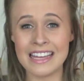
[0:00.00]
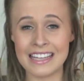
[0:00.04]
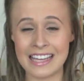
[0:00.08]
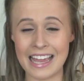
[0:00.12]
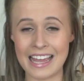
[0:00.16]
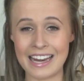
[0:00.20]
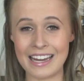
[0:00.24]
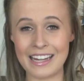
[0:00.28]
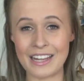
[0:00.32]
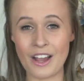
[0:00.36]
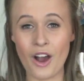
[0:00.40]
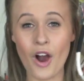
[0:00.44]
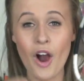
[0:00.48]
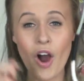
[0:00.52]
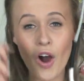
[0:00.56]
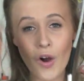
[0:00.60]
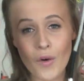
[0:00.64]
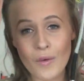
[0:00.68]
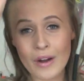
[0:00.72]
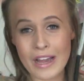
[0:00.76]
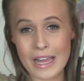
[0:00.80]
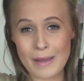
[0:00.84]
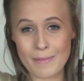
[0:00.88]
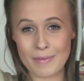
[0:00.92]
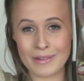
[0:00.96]
getting a
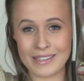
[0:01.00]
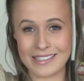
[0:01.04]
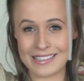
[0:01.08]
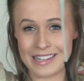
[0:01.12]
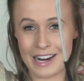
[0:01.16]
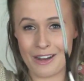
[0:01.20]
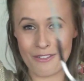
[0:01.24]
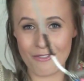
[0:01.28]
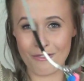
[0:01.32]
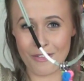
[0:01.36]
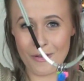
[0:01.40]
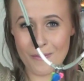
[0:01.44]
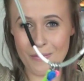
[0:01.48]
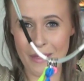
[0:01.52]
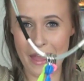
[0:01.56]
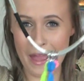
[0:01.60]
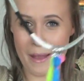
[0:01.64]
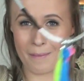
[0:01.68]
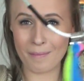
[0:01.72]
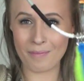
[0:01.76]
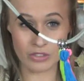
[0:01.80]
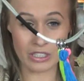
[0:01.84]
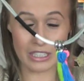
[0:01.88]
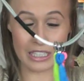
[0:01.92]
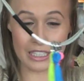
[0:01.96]
whole heap of stuff from
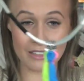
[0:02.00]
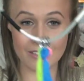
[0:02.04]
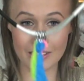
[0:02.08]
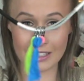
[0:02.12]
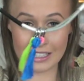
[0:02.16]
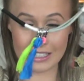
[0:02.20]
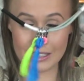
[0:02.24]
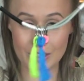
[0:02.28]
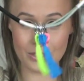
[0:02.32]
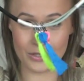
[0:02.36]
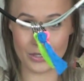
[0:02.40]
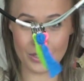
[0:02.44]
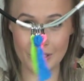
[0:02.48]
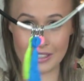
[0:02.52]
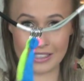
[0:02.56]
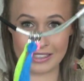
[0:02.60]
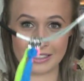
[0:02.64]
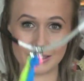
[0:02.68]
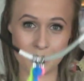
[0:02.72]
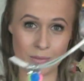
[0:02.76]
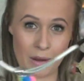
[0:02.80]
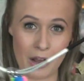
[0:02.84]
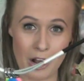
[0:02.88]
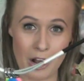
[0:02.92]
them really really soon as